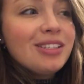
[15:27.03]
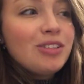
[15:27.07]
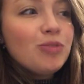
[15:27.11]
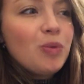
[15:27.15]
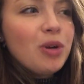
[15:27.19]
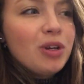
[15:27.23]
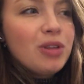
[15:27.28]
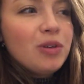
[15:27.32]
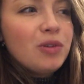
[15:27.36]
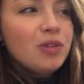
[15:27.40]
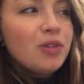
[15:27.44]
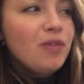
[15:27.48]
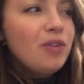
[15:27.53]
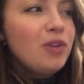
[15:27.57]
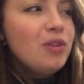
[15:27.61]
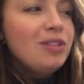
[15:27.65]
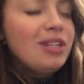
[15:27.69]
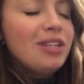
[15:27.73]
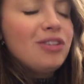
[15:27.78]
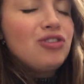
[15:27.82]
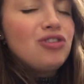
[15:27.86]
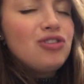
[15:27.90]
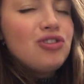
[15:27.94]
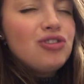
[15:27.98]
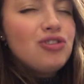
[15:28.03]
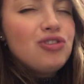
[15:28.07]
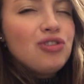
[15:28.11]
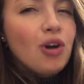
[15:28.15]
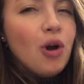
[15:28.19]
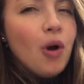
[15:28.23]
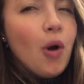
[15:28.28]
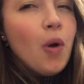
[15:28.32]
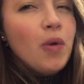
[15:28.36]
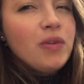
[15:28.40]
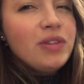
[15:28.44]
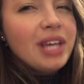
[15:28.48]
it's one of those foods that's
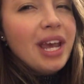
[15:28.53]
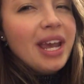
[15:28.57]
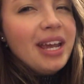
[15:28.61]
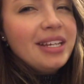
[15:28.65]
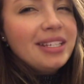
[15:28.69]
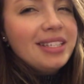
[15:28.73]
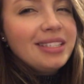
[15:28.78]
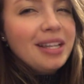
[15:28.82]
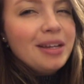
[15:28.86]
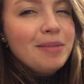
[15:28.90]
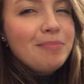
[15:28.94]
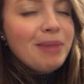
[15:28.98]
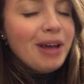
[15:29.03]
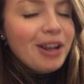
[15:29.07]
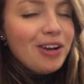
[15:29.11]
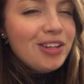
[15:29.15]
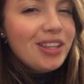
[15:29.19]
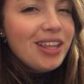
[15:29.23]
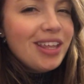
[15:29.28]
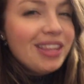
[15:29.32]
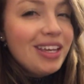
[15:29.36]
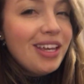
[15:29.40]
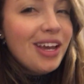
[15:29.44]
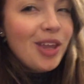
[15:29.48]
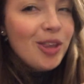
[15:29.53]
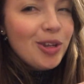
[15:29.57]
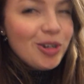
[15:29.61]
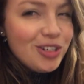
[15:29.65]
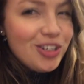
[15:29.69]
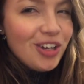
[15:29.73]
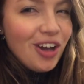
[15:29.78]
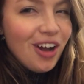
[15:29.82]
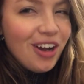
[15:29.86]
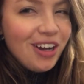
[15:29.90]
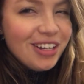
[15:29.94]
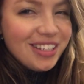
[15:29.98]
so tasty and better than the other
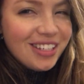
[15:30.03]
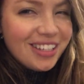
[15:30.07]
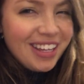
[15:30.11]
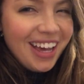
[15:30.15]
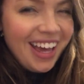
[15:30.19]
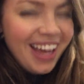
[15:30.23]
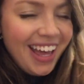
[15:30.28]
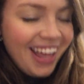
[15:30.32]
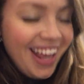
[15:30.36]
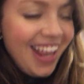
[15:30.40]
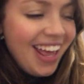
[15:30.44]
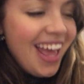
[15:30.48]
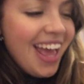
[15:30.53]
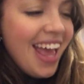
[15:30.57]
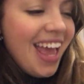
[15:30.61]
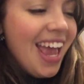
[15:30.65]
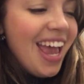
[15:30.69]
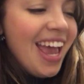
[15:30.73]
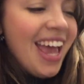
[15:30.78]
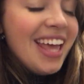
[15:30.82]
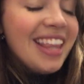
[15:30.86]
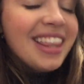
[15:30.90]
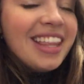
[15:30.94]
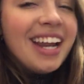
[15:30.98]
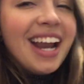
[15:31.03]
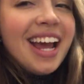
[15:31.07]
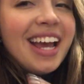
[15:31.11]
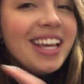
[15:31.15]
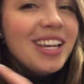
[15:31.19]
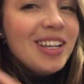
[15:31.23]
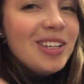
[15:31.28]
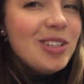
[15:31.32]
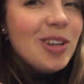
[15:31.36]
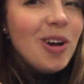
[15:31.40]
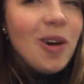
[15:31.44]
dogs get that I can